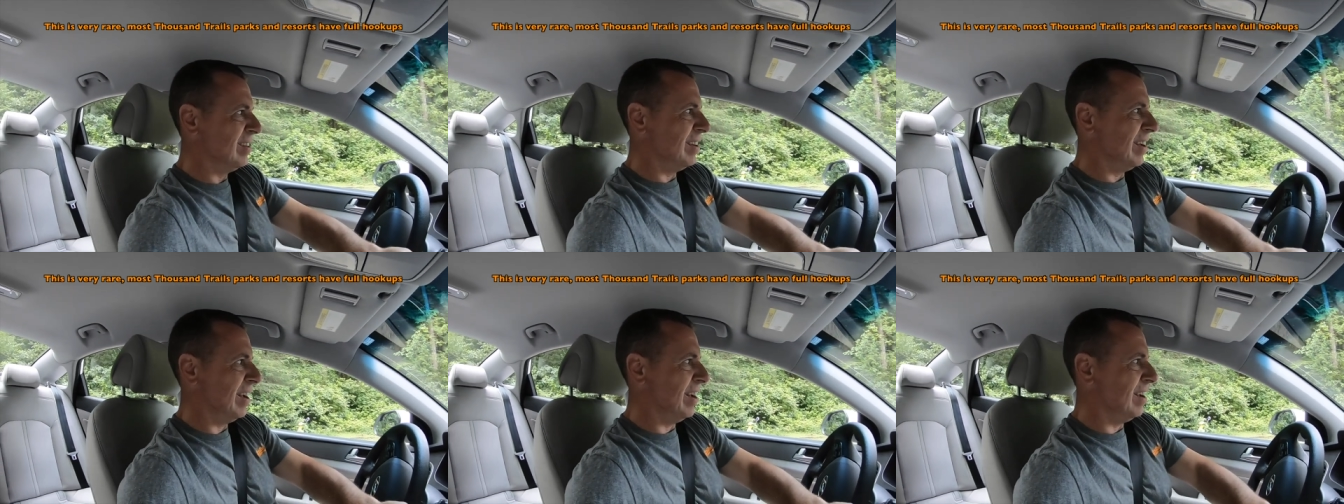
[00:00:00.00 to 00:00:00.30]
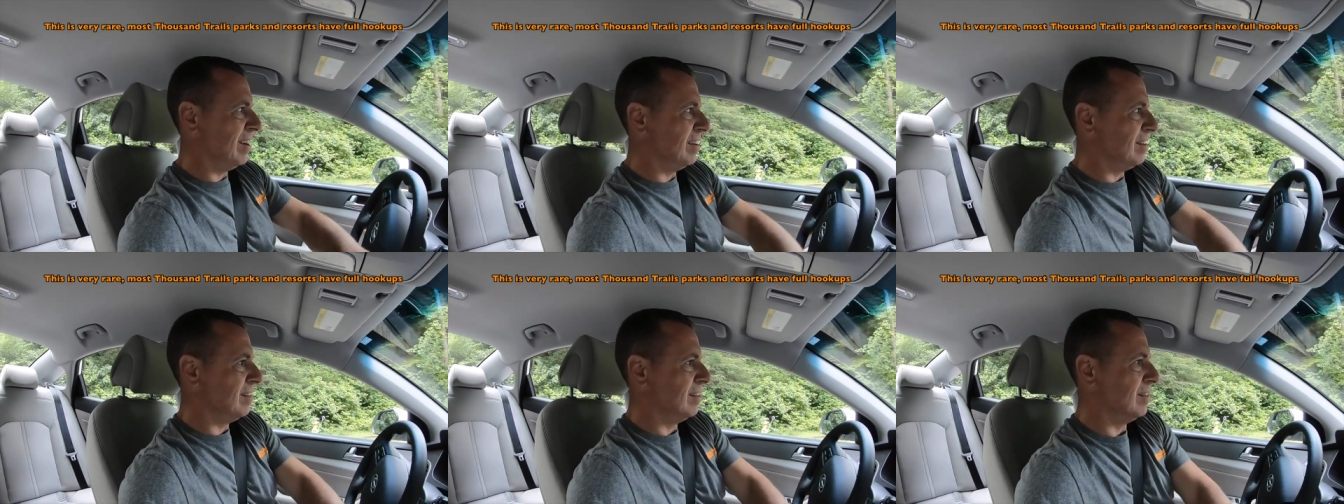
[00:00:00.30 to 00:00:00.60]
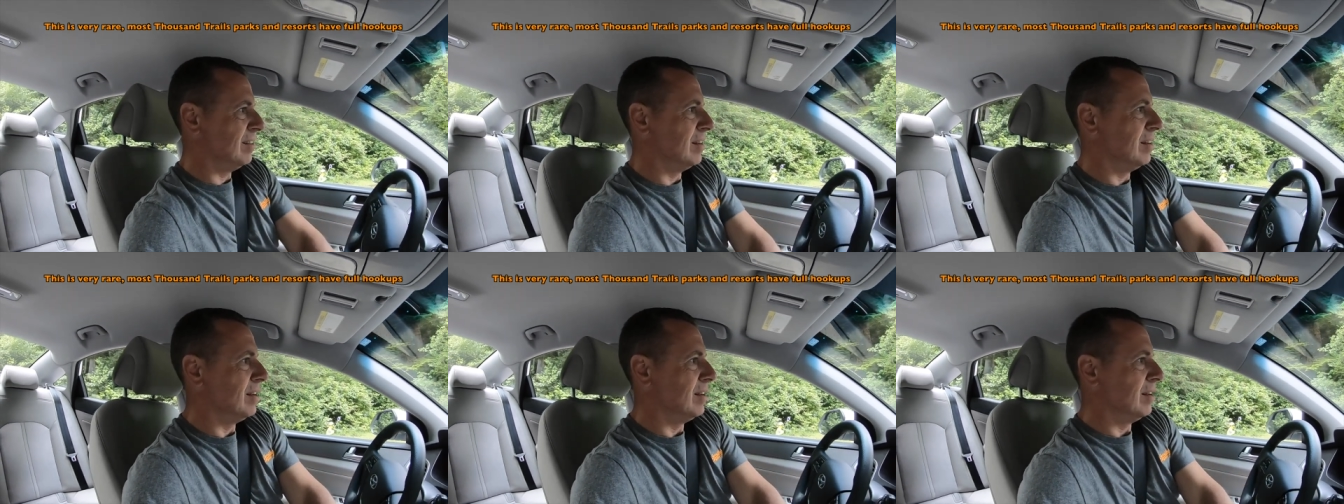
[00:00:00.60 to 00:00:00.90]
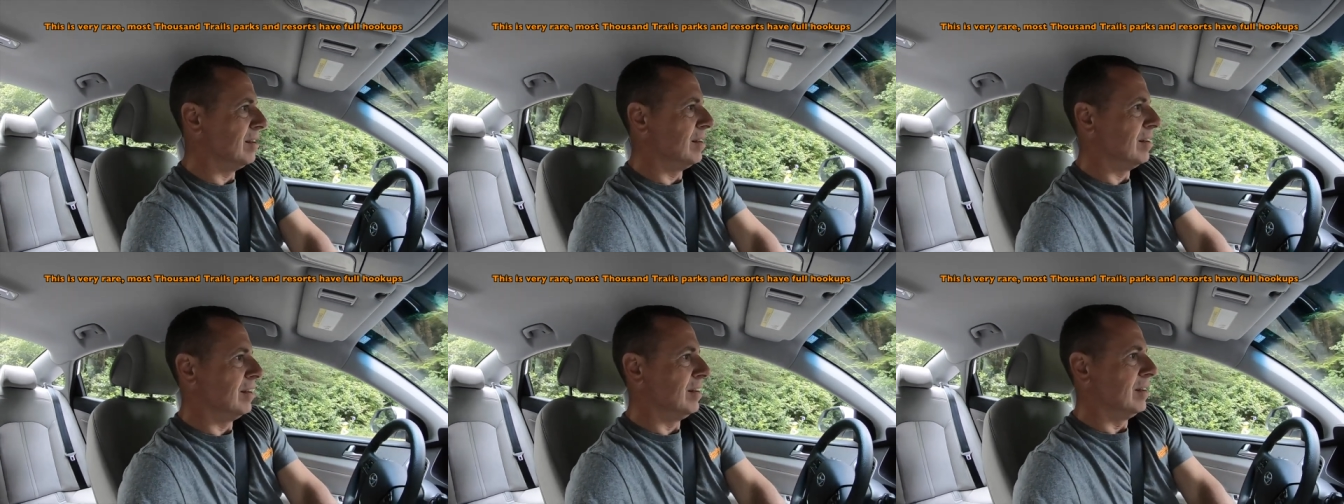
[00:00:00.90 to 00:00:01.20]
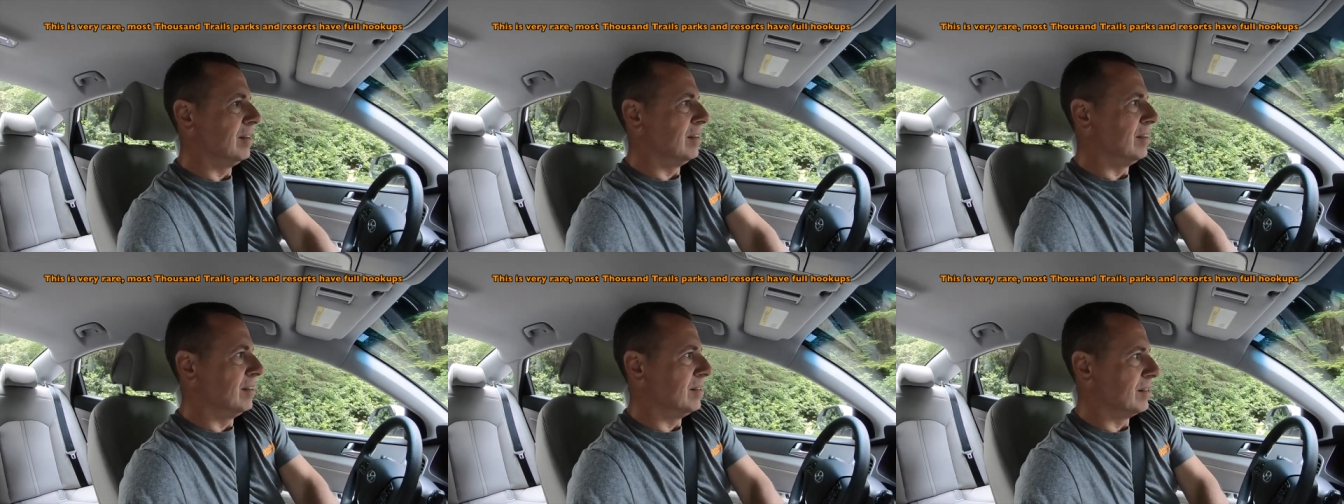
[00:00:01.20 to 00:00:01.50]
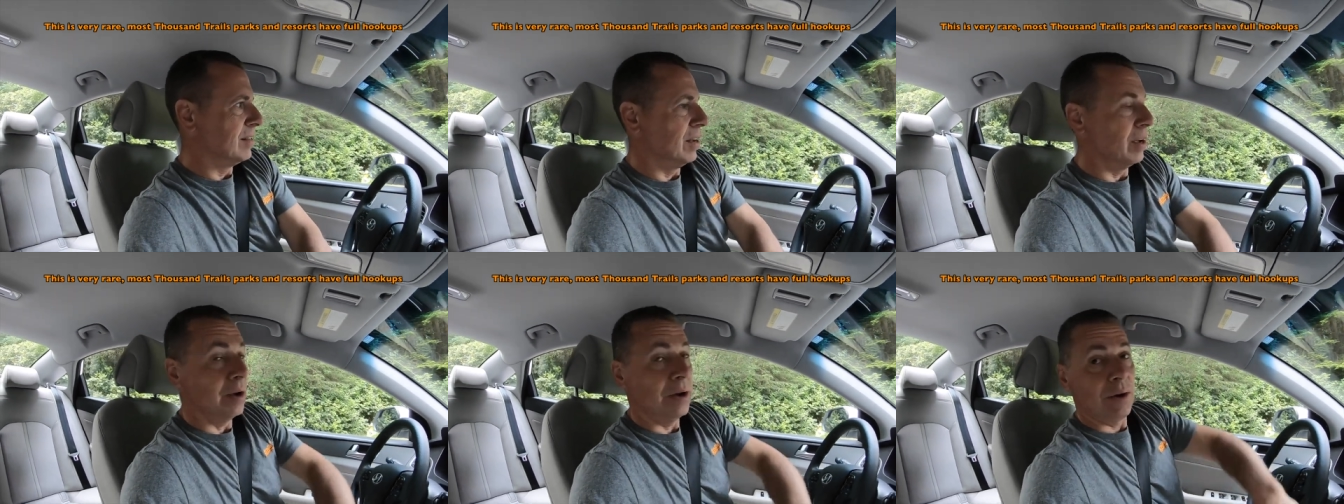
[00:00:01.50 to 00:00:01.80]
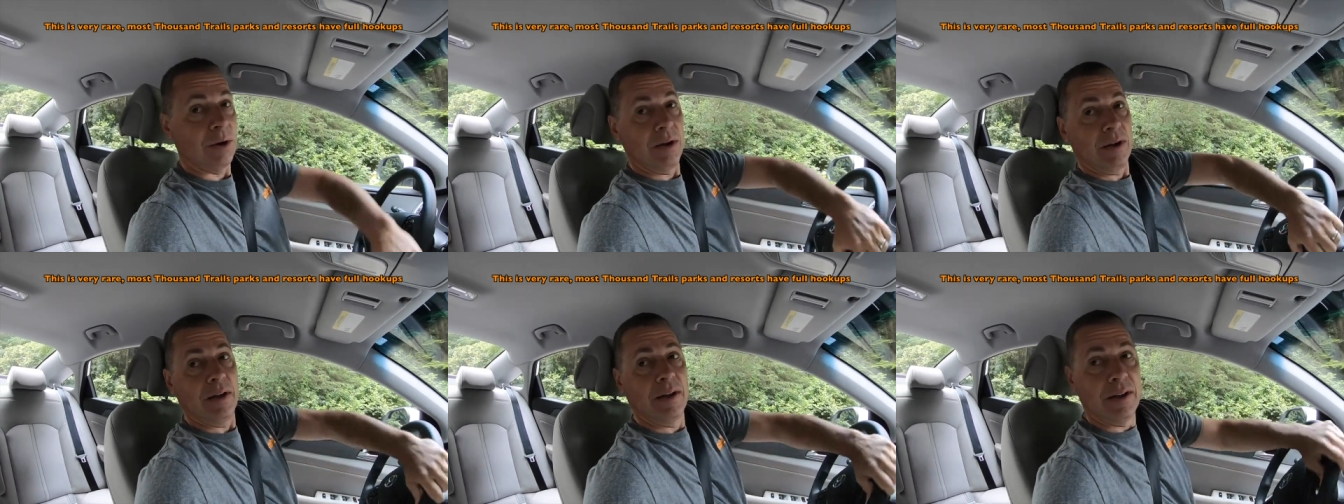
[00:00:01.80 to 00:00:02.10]
yeah,
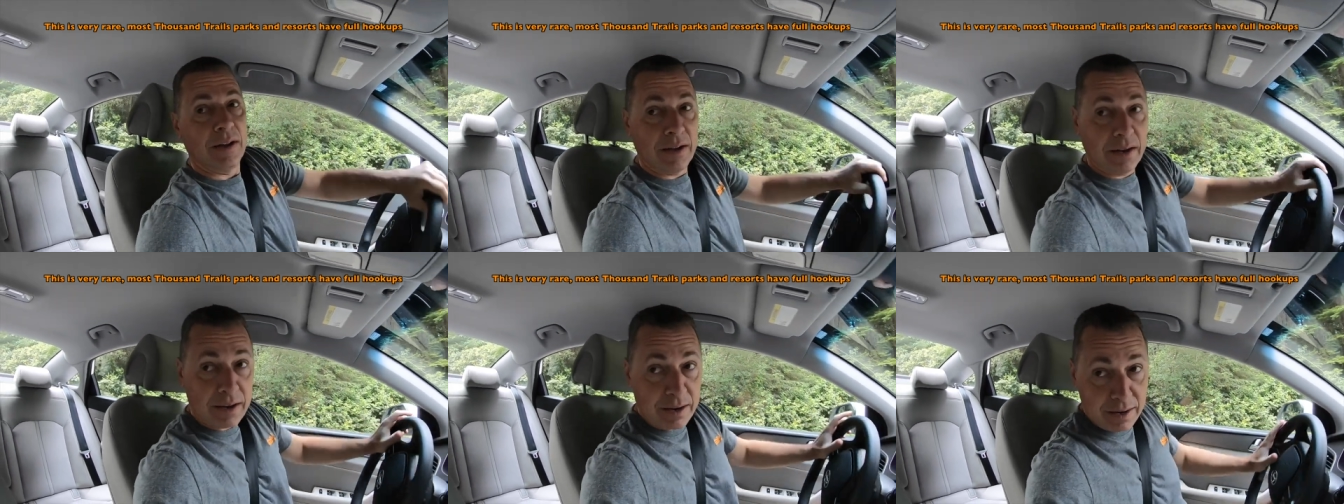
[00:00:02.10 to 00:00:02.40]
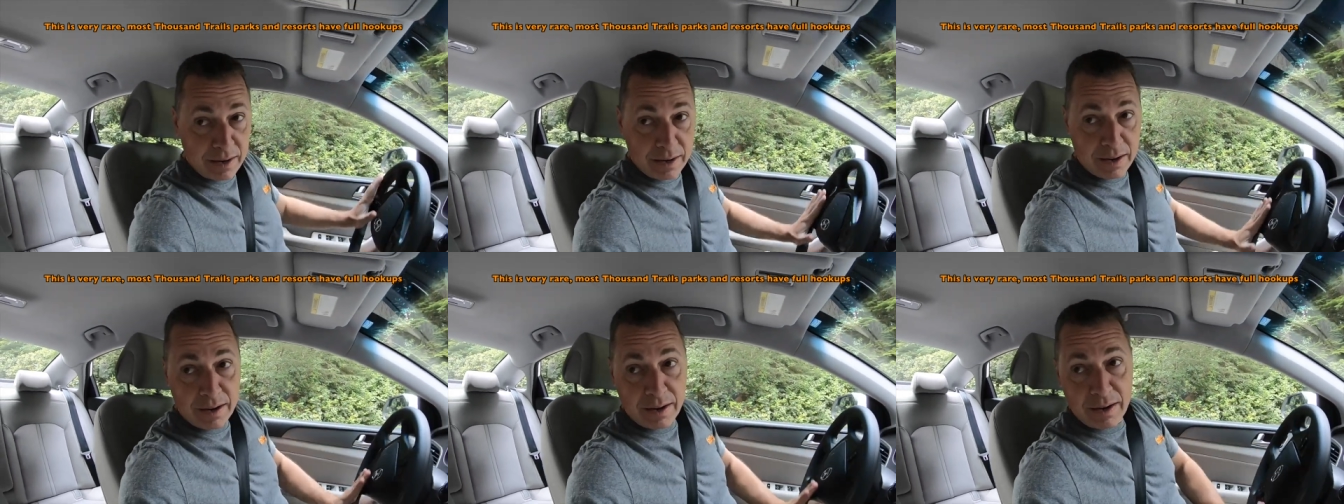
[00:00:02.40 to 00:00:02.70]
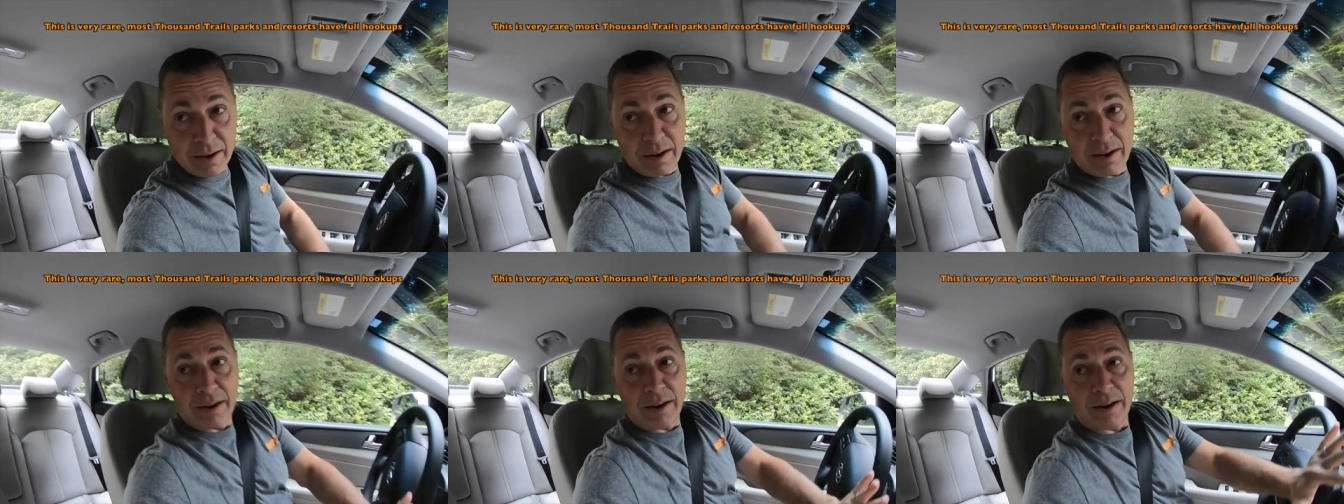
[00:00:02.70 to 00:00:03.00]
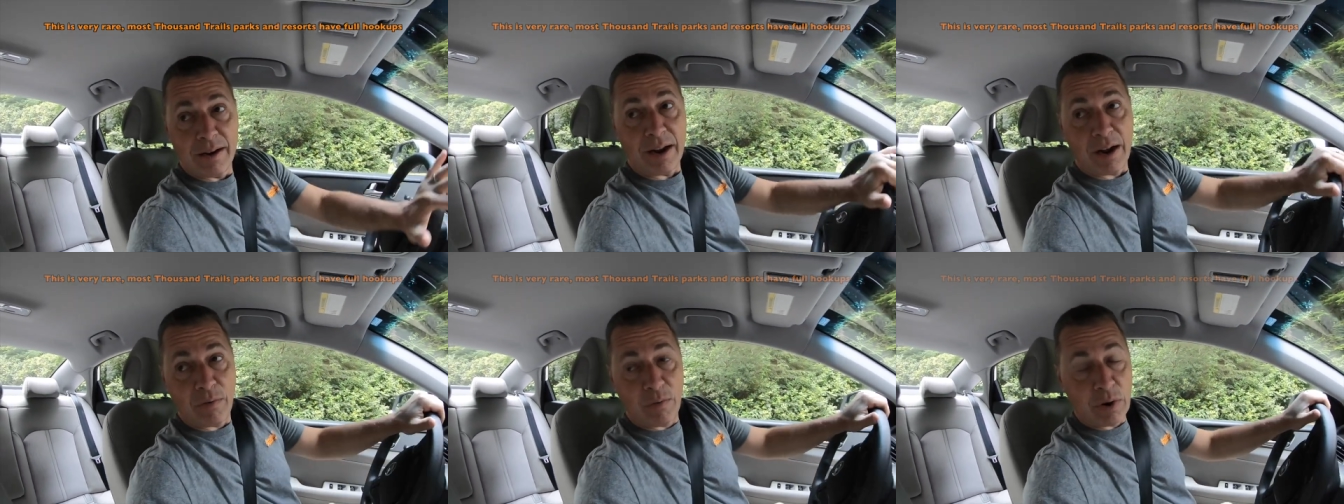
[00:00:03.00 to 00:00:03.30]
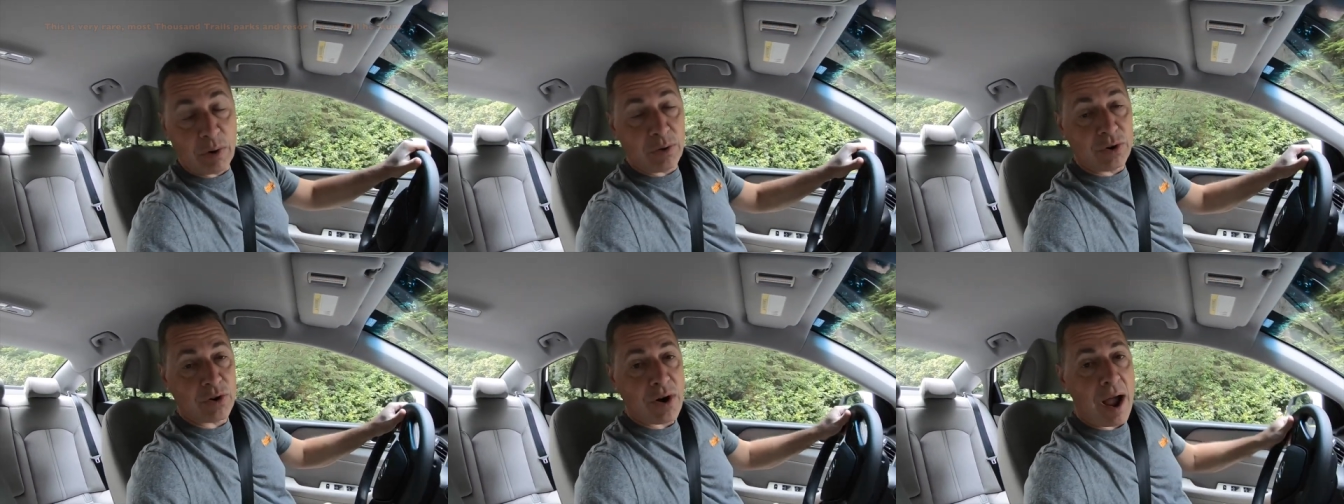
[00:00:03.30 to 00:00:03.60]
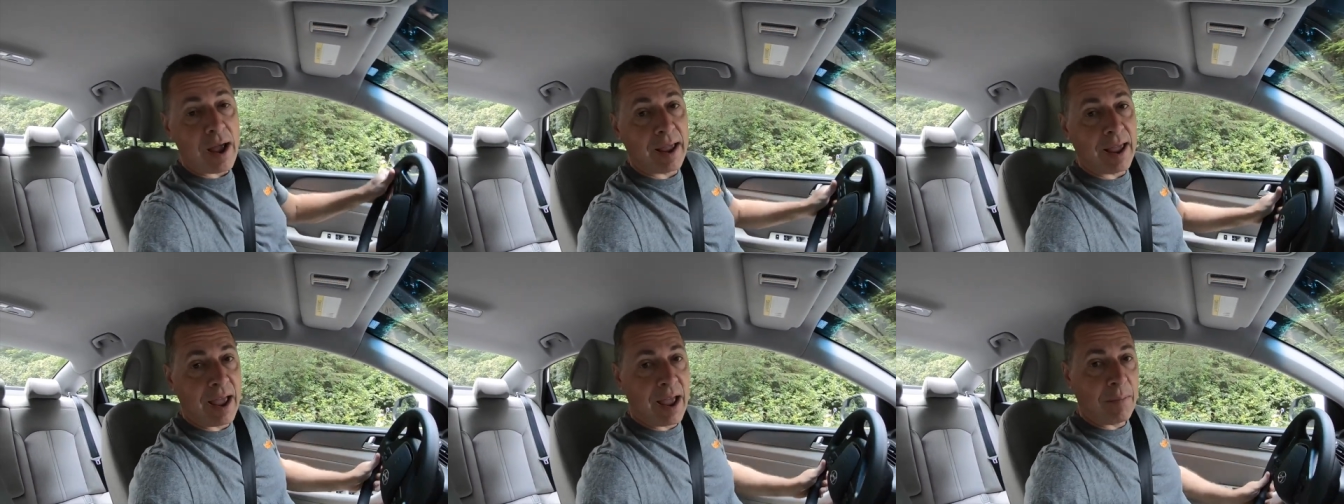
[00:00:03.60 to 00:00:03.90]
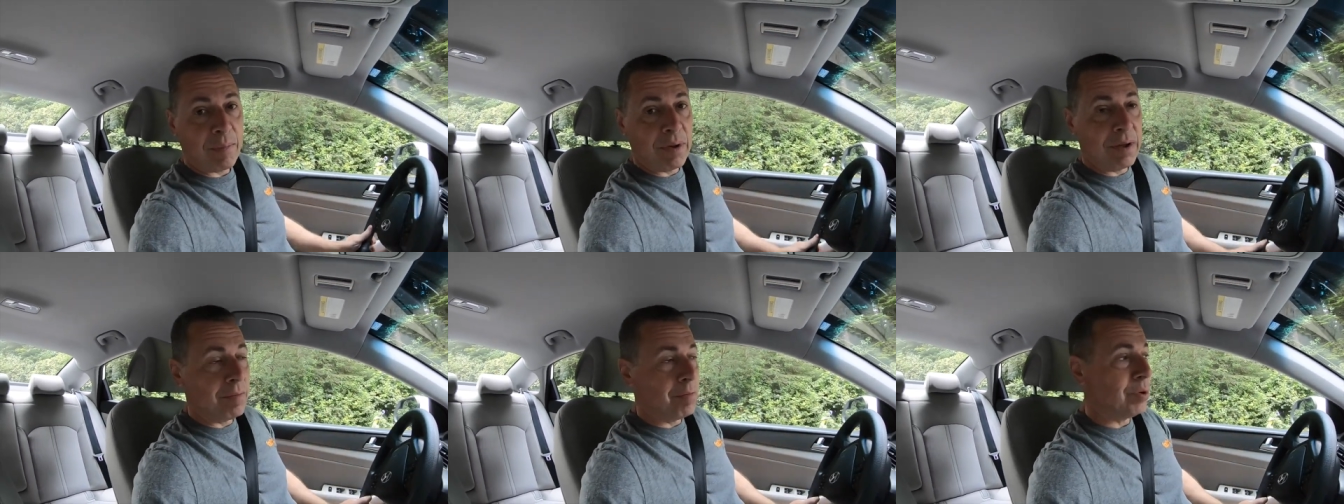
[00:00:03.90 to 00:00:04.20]
so now if we were dry
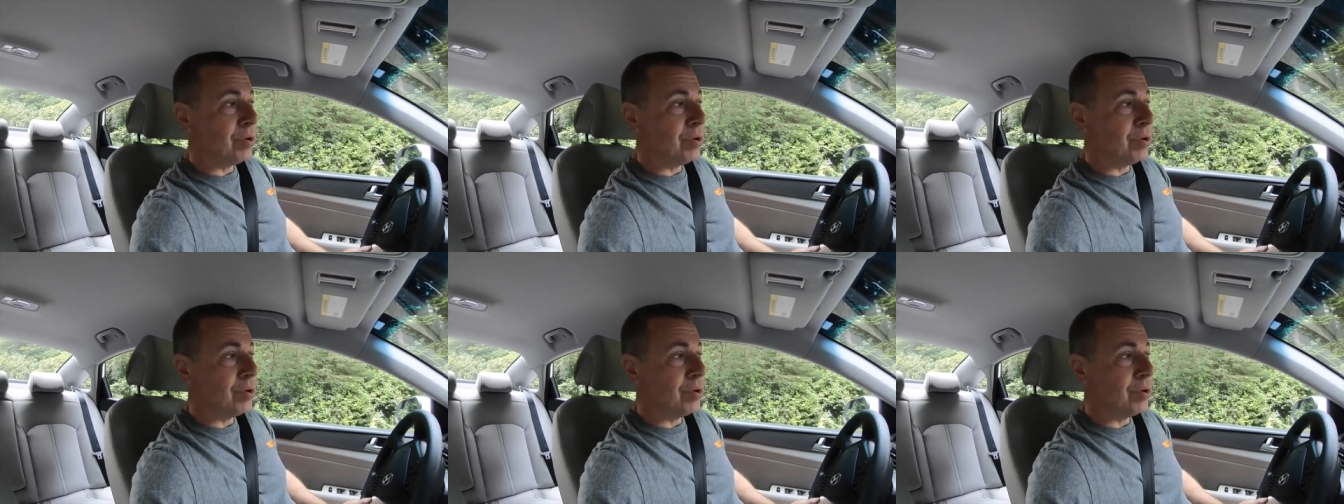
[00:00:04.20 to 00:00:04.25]
camping,